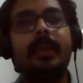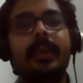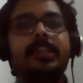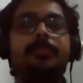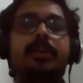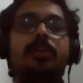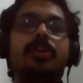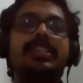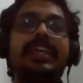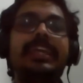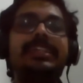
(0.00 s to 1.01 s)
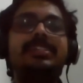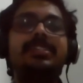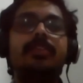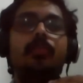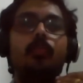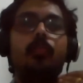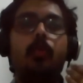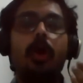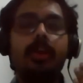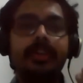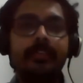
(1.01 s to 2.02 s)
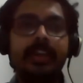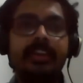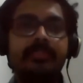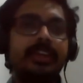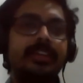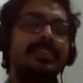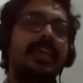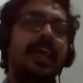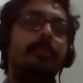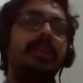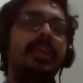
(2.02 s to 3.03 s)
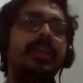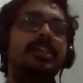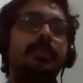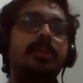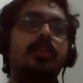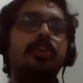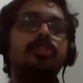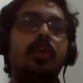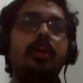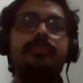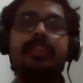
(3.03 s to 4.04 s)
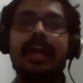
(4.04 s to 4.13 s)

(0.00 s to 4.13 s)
It's because it's whatever effect is happening is because of